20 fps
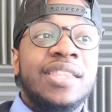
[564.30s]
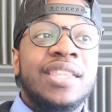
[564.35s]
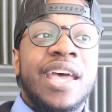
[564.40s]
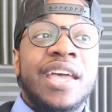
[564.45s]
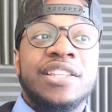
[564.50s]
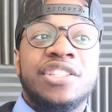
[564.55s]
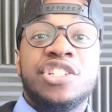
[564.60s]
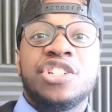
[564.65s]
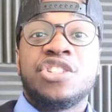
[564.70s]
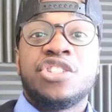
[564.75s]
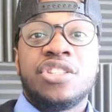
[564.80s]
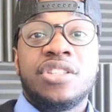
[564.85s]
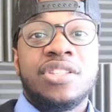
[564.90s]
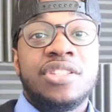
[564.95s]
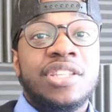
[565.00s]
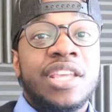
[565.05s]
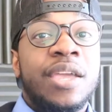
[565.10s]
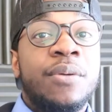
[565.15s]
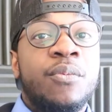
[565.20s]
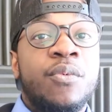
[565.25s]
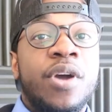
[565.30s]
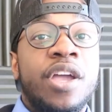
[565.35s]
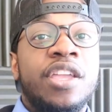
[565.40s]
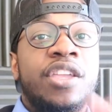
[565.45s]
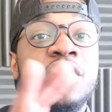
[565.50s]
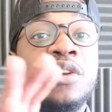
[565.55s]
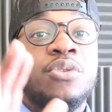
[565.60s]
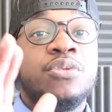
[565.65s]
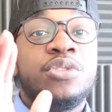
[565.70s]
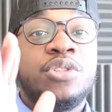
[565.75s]
that just the same
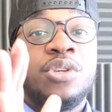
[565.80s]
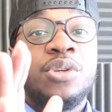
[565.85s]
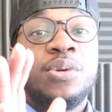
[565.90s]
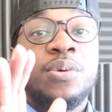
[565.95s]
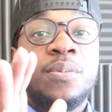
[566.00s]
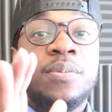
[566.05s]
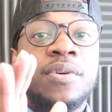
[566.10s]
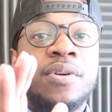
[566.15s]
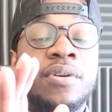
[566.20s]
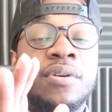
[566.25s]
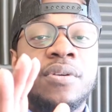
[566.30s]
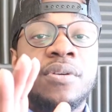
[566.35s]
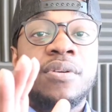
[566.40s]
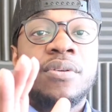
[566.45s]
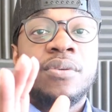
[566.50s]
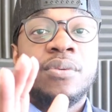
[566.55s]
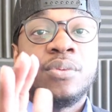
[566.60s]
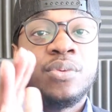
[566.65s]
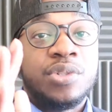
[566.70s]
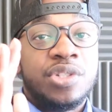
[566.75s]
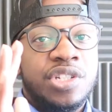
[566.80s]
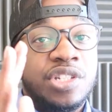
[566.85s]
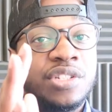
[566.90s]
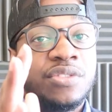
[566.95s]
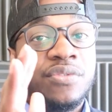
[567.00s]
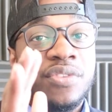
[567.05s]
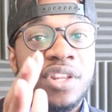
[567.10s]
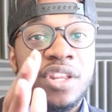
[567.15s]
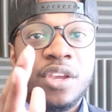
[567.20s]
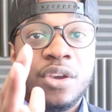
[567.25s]
way YouTube was
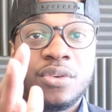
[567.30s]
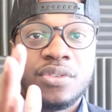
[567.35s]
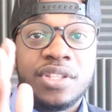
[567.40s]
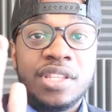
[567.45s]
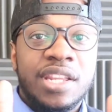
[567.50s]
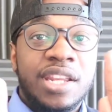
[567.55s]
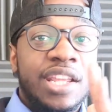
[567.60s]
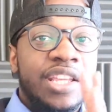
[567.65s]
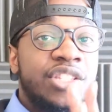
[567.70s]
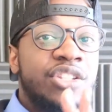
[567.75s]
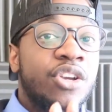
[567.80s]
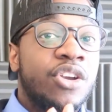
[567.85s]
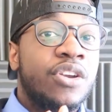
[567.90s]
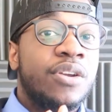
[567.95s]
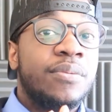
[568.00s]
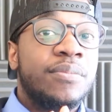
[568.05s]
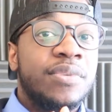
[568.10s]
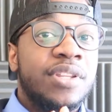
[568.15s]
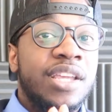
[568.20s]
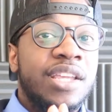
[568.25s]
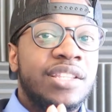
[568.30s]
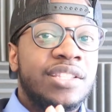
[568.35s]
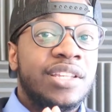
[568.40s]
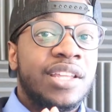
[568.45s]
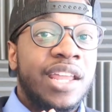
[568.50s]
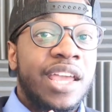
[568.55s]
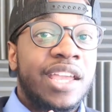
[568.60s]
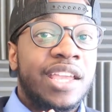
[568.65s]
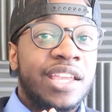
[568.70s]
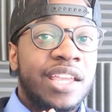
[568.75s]
just videos and then they turned
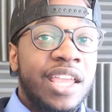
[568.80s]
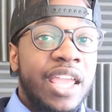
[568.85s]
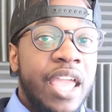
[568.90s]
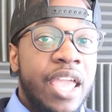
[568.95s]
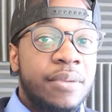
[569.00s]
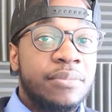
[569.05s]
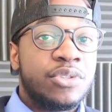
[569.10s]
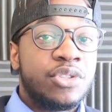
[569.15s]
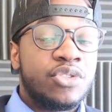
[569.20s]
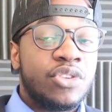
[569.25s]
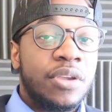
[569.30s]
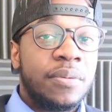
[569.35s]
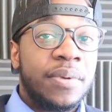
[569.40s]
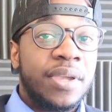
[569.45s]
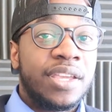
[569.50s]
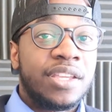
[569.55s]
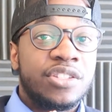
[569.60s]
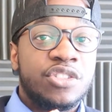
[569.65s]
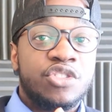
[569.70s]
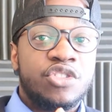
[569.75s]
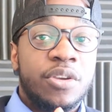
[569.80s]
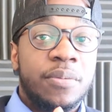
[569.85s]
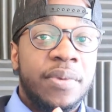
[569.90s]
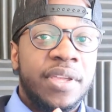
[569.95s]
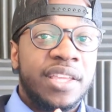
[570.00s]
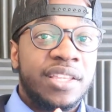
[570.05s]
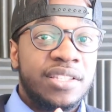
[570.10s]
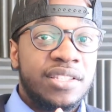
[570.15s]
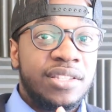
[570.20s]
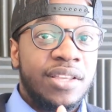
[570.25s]
into like game streaming and
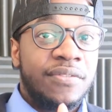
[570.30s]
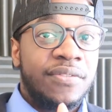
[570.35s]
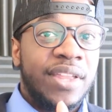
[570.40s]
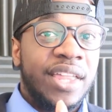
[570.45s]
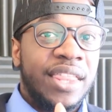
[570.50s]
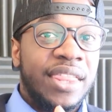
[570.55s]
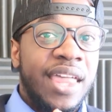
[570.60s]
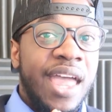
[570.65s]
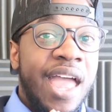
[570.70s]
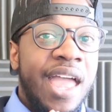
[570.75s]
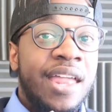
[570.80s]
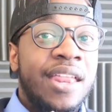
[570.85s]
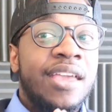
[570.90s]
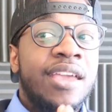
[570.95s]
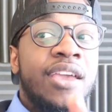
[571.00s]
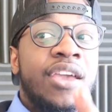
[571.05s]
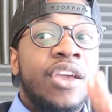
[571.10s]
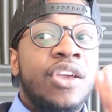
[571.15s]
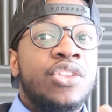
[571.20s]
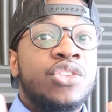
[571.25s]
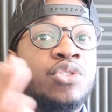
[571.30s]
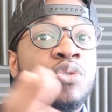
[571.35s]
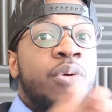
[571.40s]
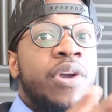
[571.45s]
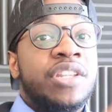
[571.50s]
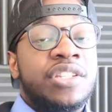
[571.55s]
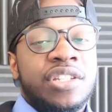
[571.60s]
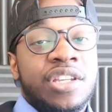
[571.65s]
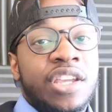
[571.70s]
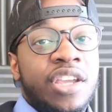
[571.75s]
stuff like that,
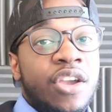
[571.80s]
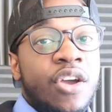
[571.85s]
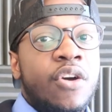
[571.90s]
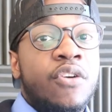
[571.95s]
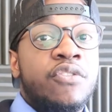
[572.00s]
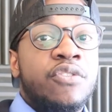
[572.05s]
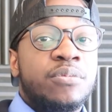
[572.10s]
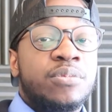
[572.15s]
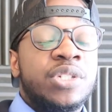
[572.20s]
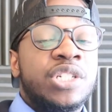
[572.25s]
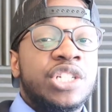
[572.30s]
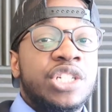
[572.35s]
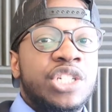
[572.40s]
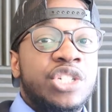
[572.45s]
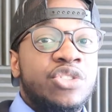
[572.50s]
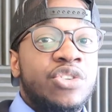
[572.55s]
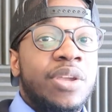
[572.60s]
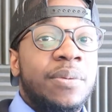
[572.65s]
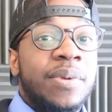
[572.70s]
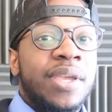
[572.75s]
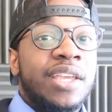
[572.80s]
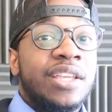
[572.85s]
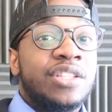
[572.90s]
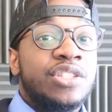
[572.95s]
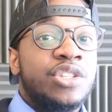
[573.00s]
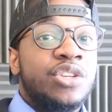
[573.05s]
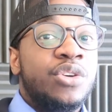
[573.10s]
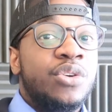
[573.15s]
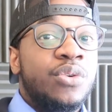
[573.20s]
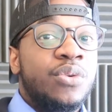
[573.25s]
Twitch can go from just
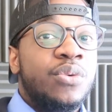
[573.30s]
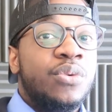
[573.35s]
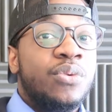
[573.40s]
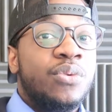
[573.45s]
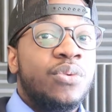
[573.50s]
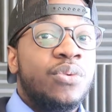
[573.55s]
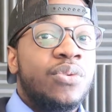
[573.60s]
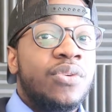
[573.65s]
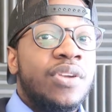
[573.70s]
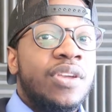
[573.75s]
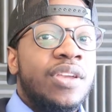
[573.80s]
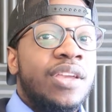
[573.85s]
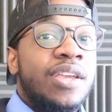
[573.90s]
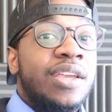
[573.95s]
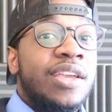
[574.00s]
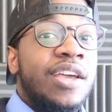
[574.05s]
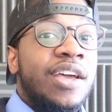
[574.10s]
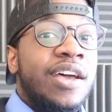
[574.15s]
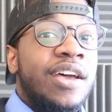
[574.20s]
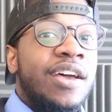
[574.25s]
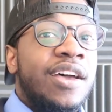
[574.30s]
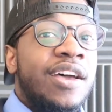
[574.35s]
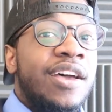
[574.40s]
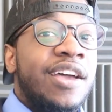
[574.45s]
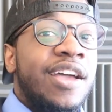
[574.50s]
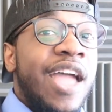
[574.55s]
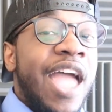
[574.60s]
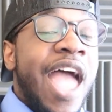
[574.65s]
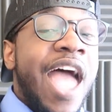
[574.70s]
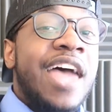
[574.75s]
streaming to
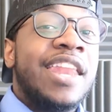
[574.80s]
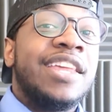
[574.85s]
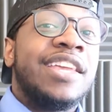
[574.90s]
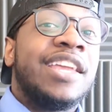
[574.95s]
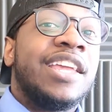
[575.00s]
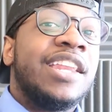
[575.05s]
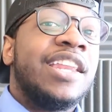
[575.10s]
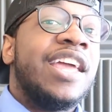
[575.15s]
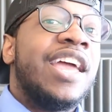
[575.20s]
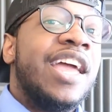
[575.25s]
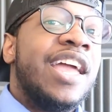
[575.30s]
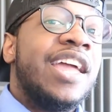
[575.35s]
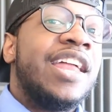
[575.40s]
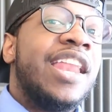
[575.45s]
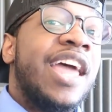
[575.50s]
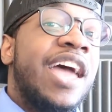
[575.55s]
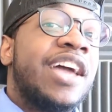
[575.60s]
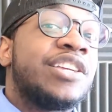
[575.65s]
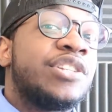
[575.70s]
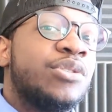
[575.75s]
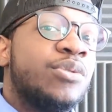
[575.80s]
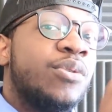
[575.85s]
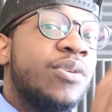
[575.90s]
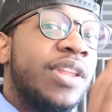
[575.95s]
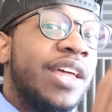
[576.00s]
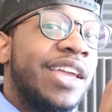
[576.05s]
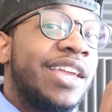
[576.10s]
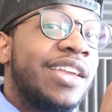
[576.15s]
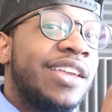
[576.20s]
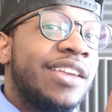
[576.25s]
adding an
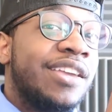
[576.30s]
actual